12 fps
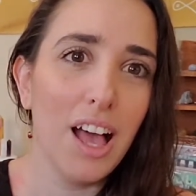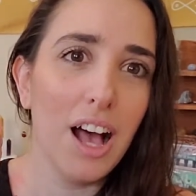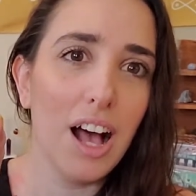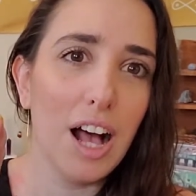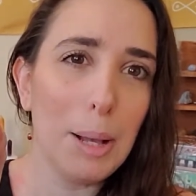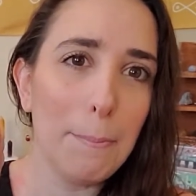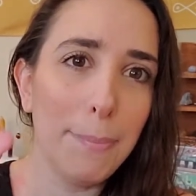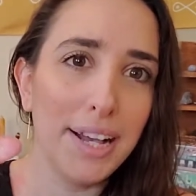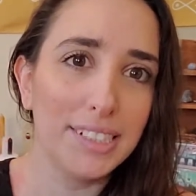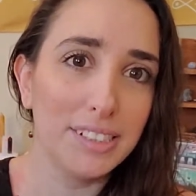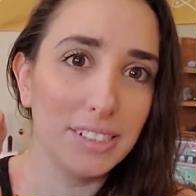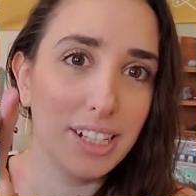
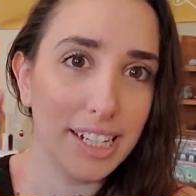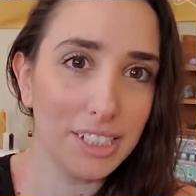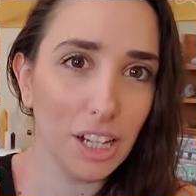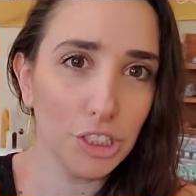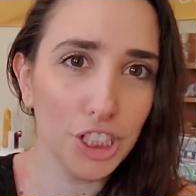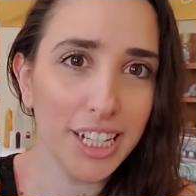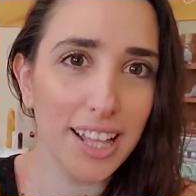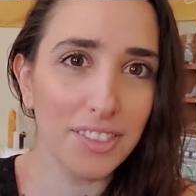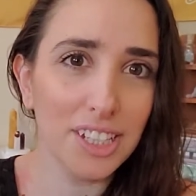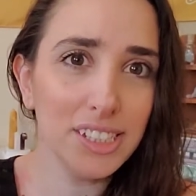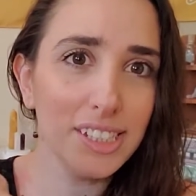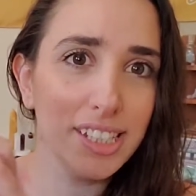But I saw she had
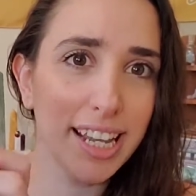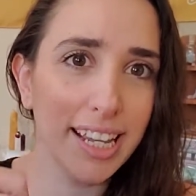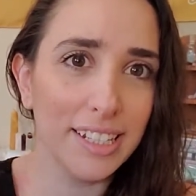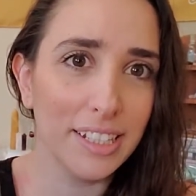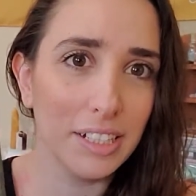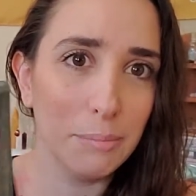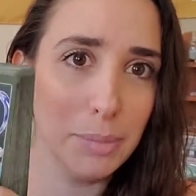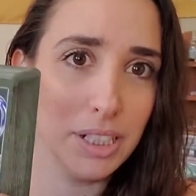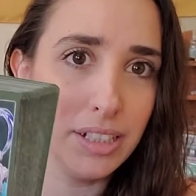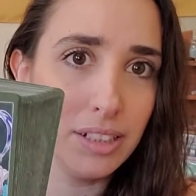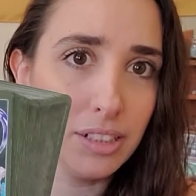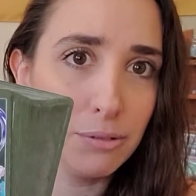this, and it
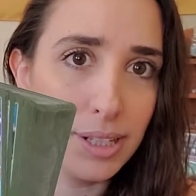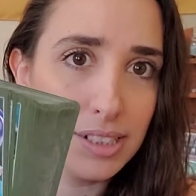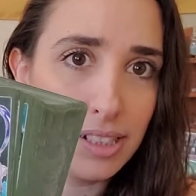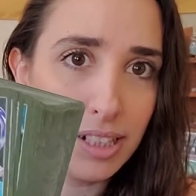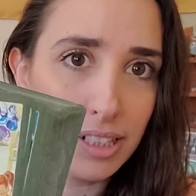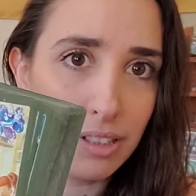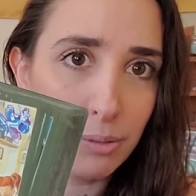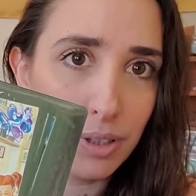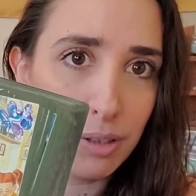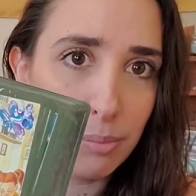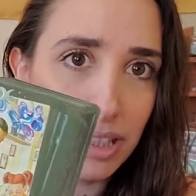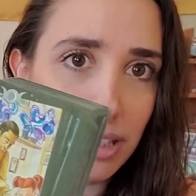immediately resonated
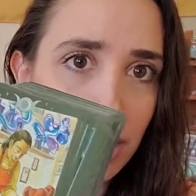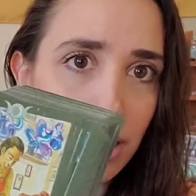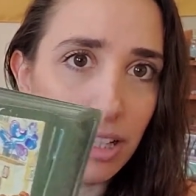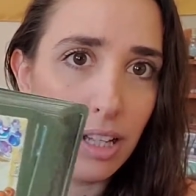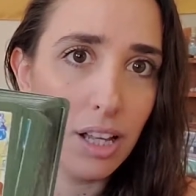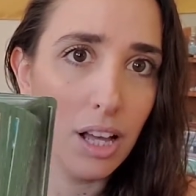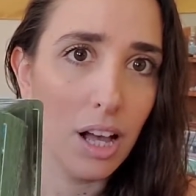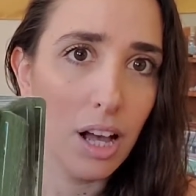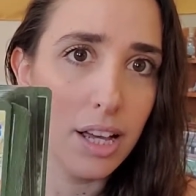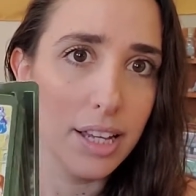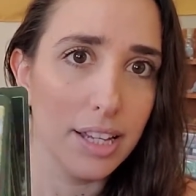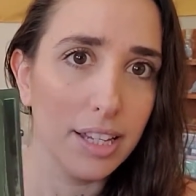with me.
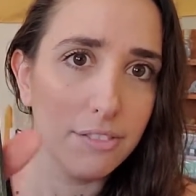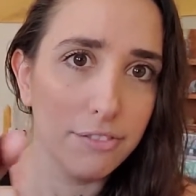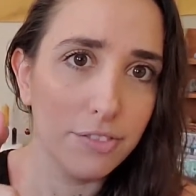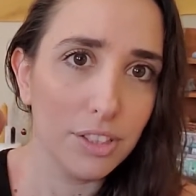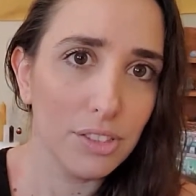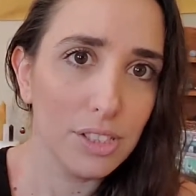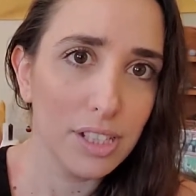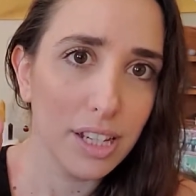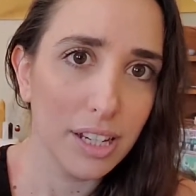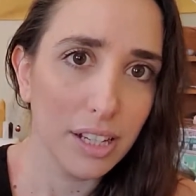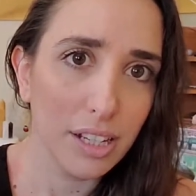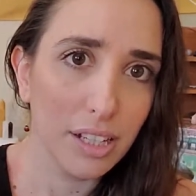It feels
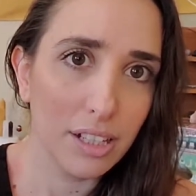like